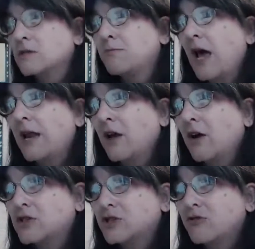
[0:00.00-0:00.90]
planning on
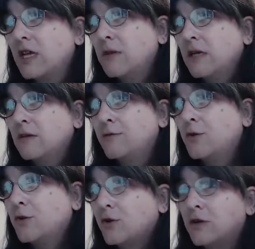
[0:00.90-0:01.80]
streaming
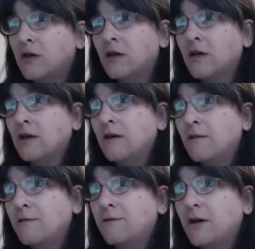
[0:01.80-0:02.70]
for
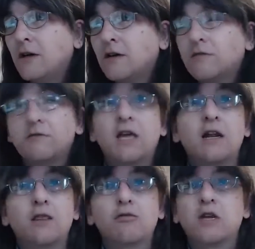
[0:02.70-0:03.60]

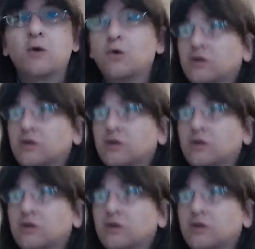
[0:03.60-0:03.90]
nearly 3/4 of